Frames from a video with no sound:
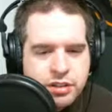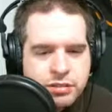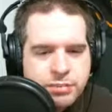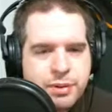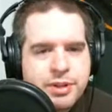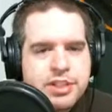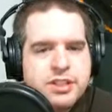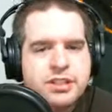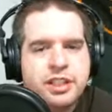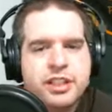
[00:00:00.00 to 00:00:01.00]
Maybe it
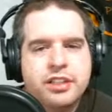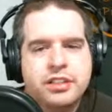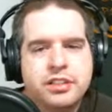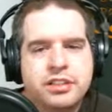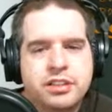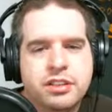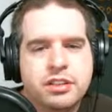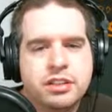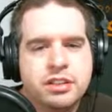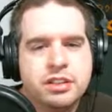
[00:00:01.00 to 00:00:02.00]
doesn't say there.
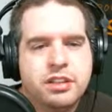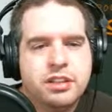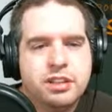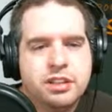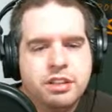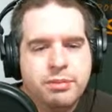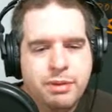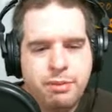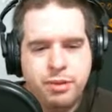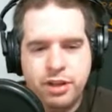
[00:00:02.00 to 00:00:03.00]

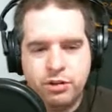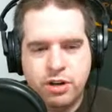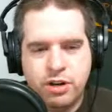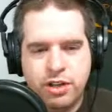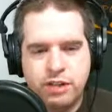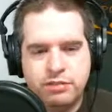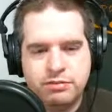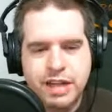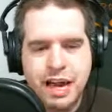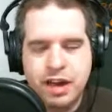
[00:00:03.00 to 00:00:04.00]
Maybe I'm reading the wrong thing.
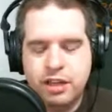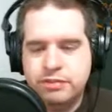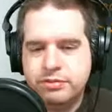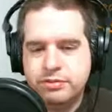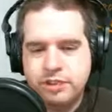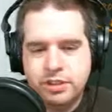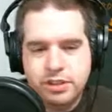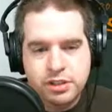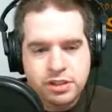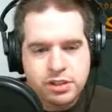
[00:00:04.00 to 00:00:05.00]
I don't know.
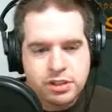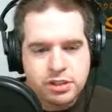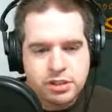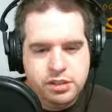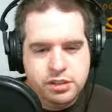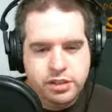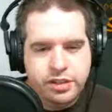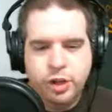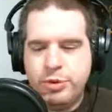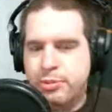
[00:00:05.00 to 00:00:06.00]

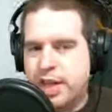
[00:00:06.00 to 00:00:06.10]
There'll be a beta.